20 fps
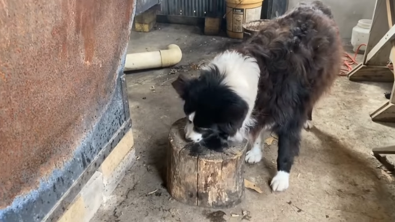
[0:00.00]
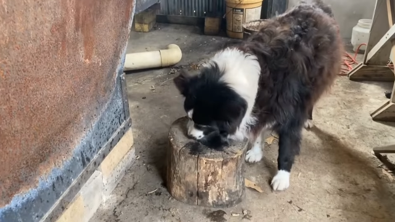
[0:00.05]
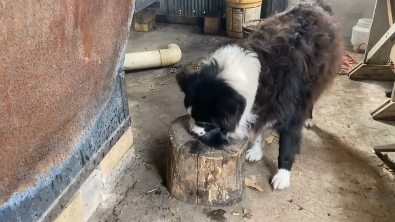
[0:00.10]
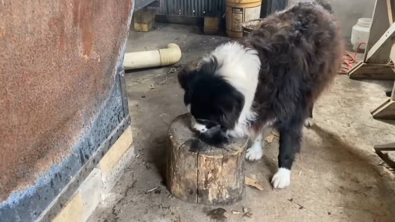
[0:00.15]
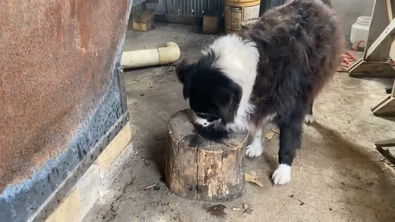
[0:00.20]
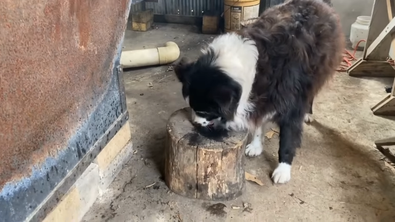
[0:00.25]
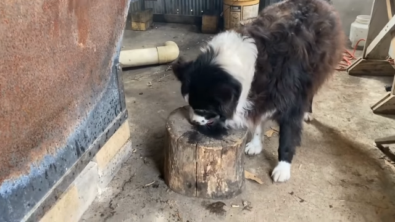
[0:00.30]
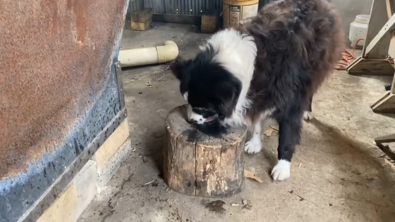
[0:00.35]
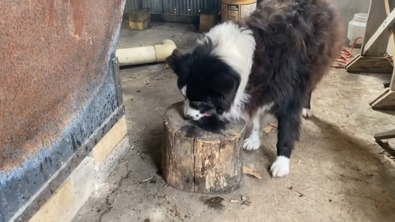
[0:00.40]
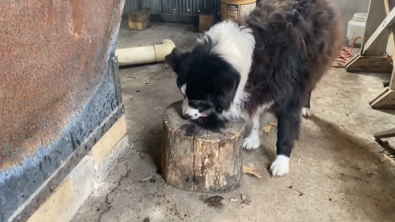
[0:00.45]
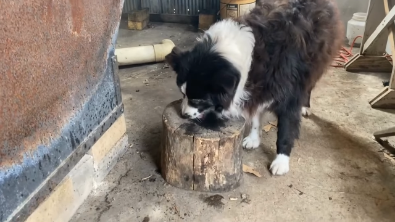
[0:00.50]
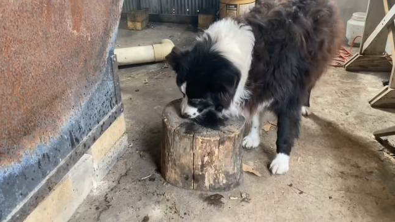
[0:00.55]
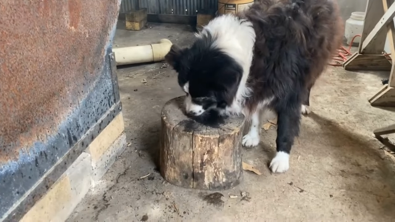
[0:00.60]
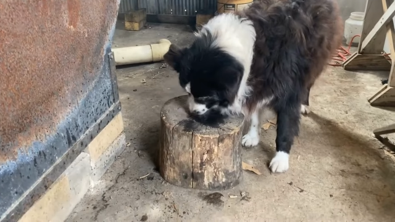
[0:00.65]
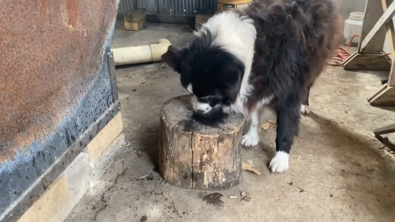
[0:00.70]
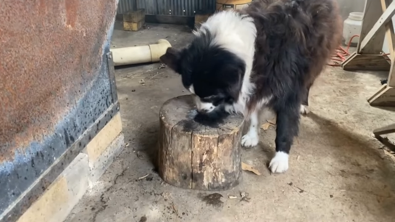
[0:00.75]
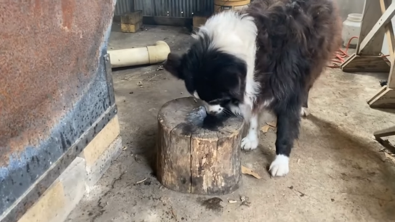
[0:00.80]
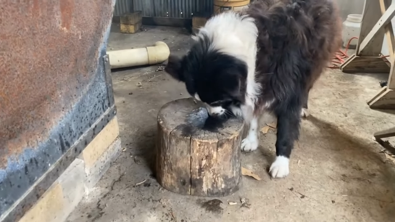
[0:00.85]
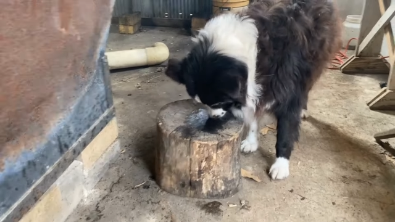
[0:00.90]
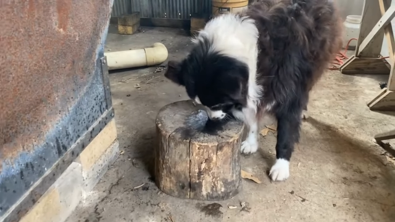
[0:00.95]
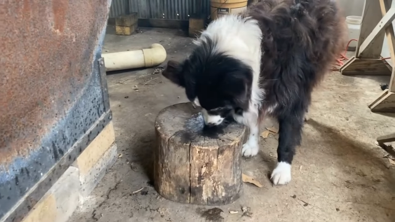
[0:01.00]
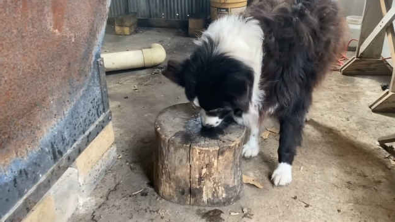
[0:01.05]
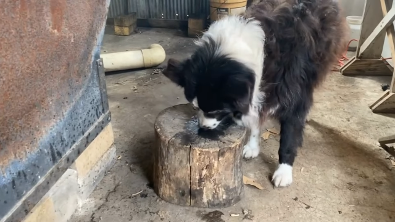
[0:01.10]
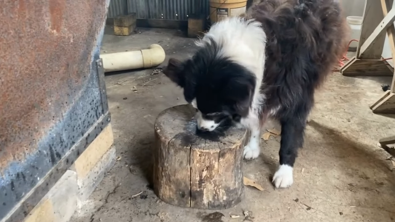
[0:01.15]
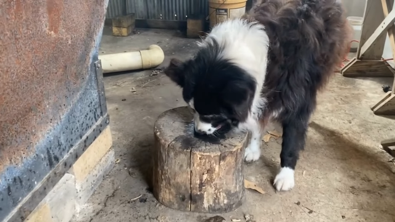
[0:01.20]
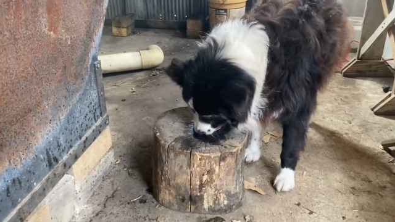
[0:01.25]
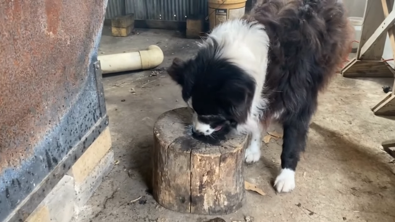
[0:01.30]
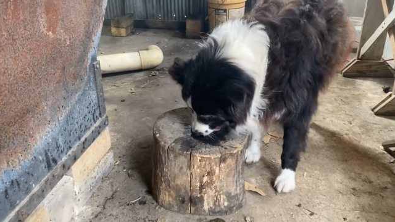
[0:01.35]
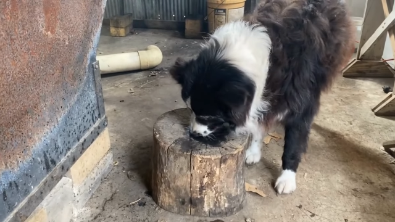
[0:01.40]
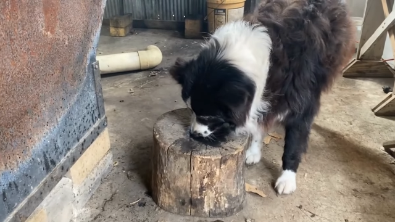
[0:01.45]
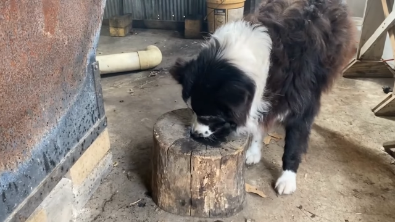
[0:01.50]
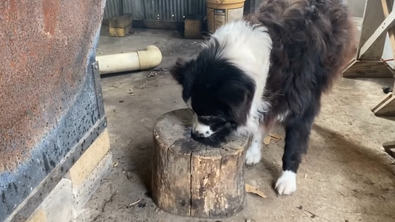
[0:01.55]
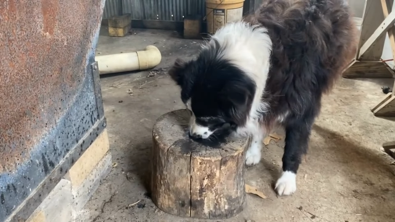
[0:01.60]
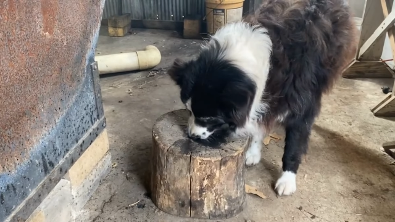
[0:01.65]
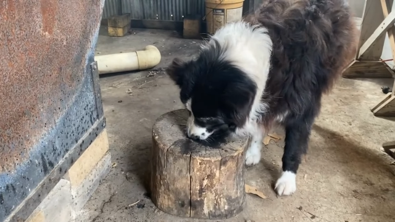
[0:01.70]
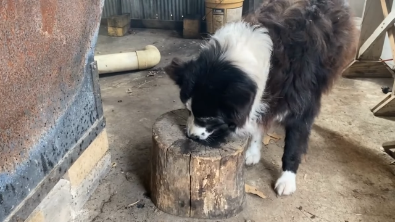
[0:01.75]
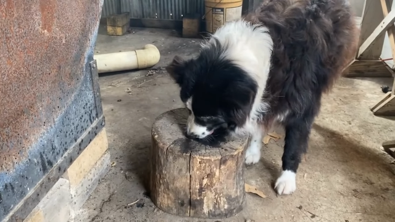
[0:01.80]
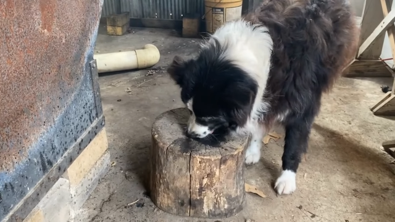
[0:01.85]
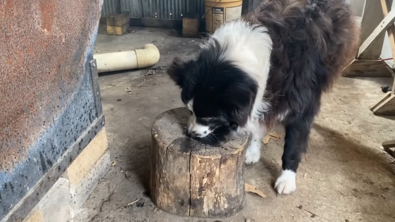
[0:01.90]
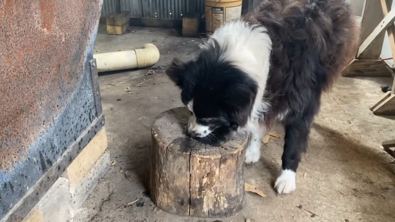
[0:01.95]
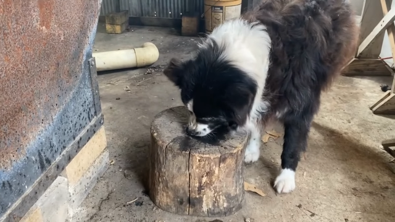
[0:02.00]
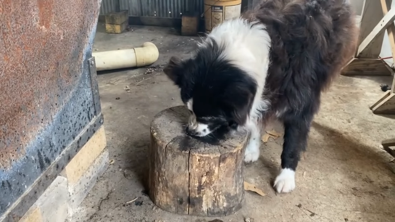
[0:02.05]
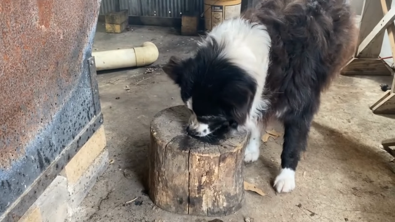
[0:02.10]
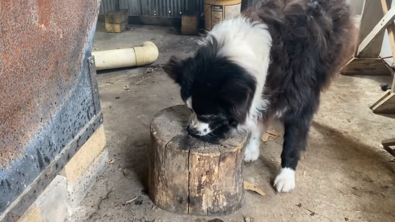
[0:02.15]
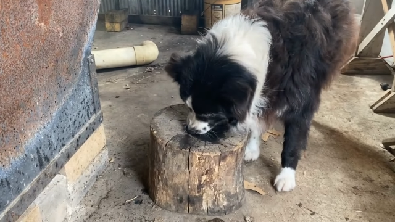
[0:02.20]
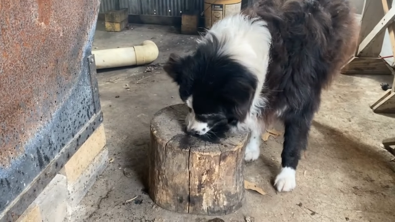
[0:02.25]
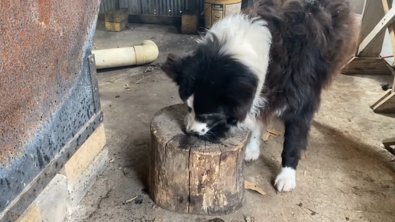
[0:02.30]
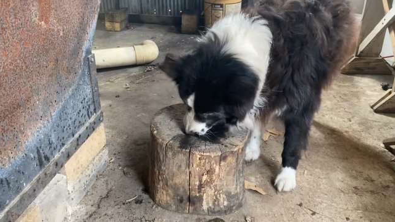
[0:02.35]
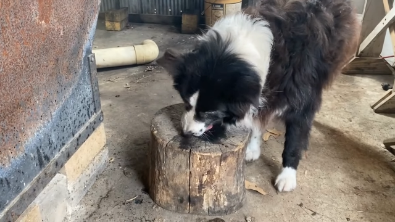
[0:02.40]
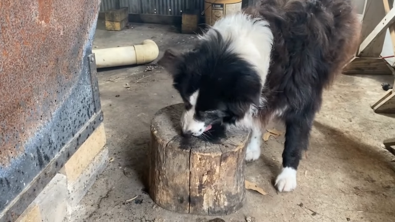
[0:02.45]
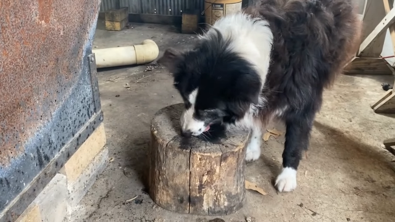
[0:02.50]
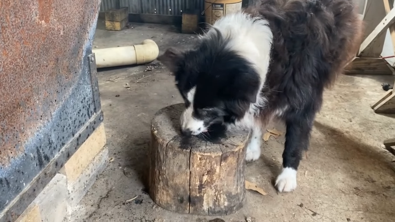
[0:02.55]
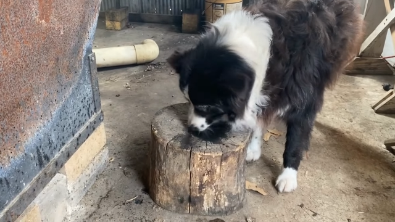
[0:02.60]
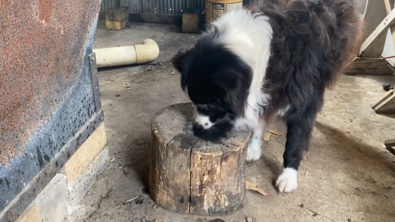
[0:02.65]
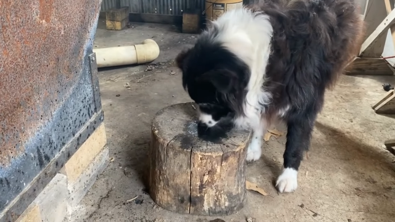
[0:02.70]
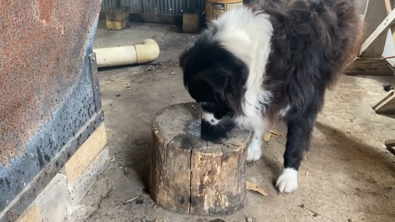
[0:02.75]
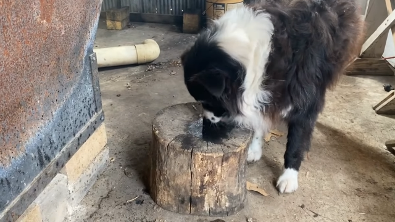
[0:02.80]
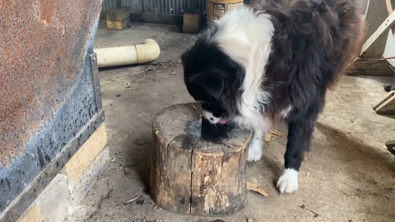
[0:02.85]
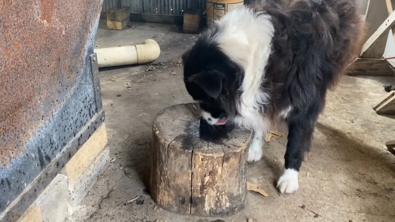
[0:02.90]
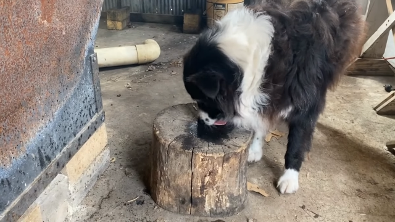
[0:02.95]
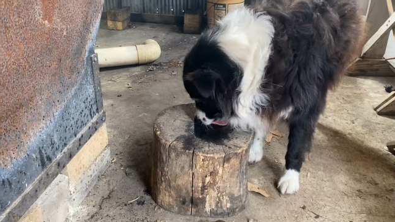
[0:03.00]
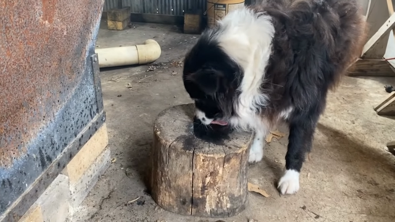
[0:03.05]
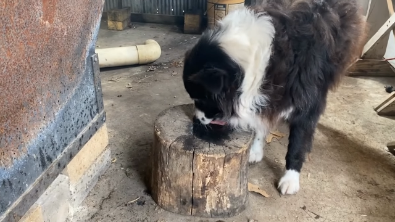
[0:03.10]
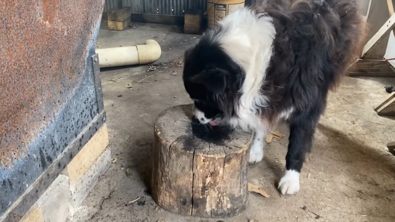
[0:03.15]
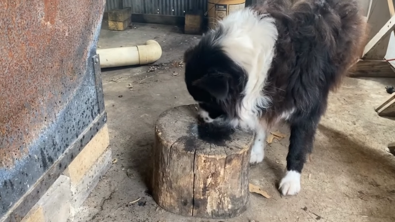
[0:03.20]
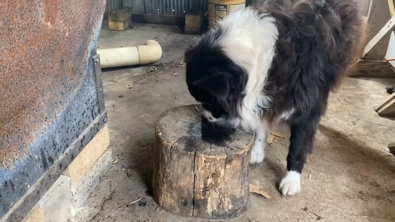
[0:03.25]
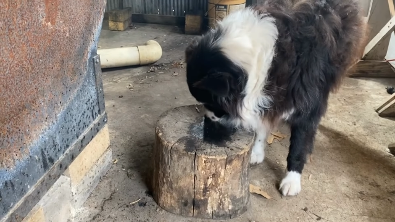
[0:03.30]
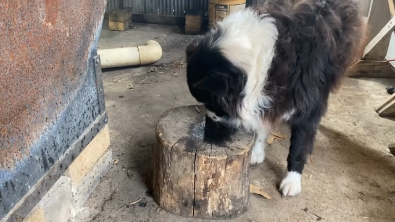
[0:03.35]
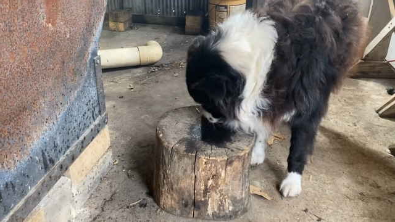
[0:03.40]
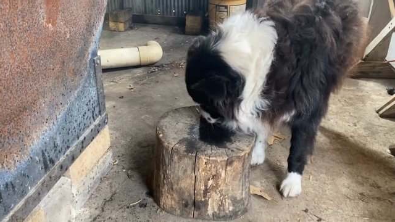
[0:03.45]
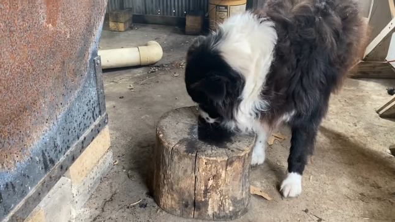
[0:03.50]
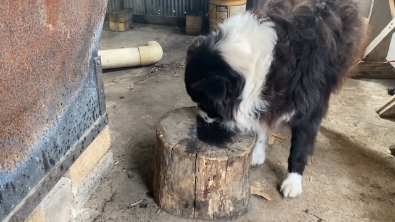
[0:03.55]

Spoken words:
(no speaker visible)